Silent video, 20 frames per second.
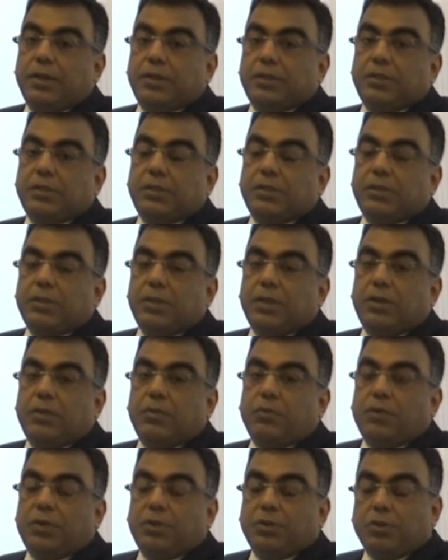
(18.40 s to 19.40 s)
It's
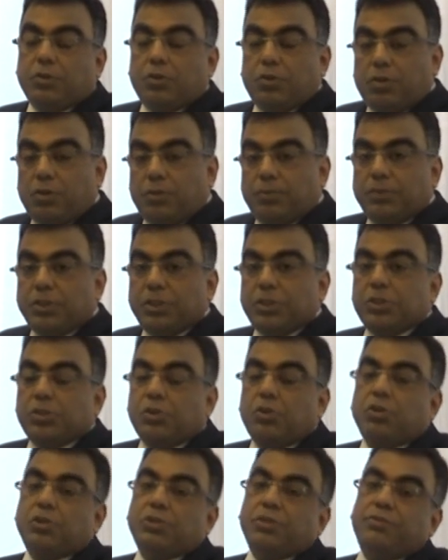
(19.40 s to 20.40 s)
one of the
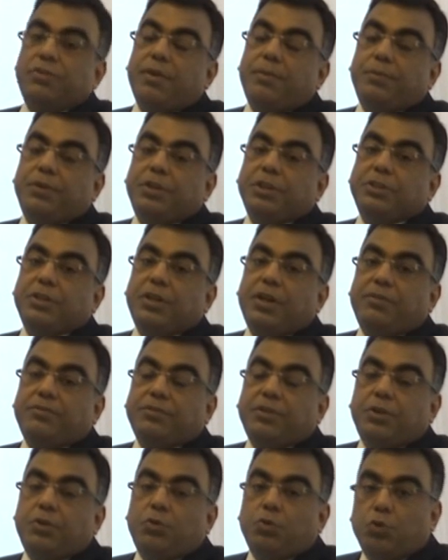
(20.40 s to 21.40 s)
commonest cause of amputation
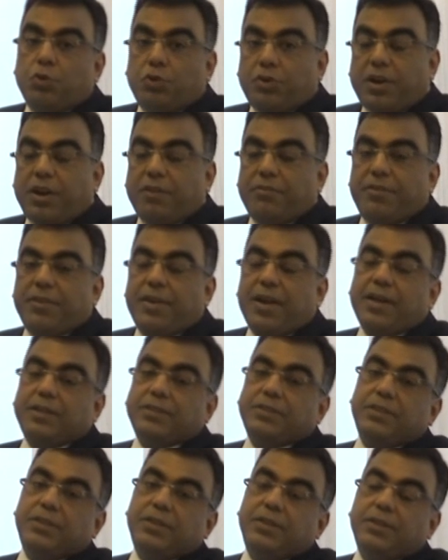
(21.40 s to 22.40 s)
after road traffic
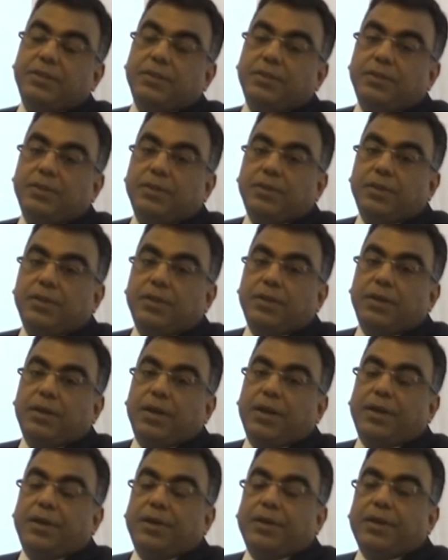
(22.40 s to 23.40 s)
accident,
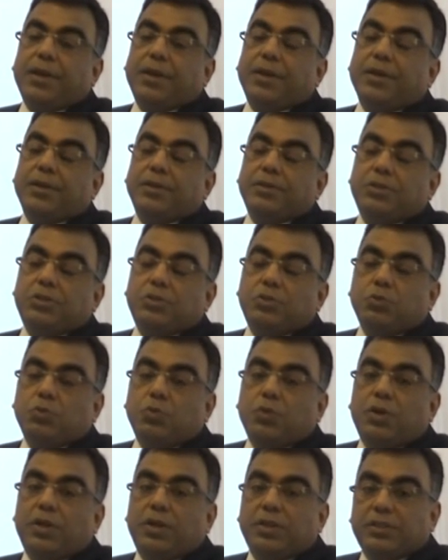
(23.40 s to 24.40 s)
and it can lead
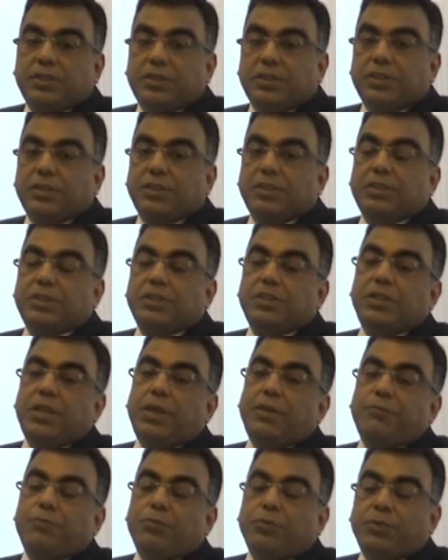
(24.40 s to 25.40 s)
to ulcers,
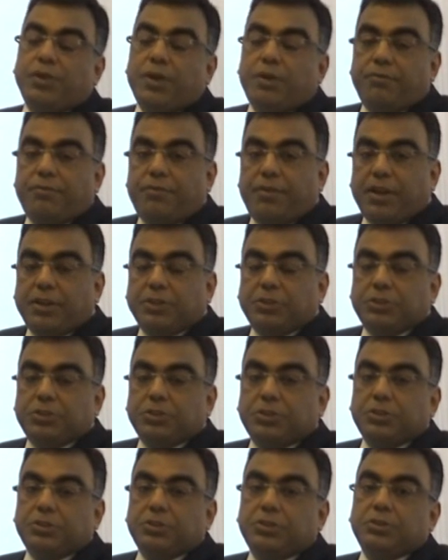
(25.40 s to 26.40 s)
deep wound
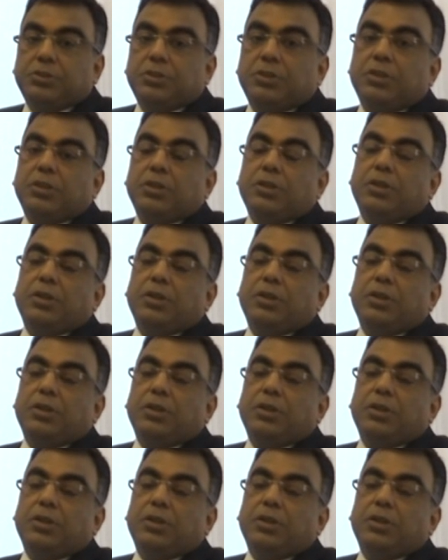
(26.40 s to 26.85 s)
infection.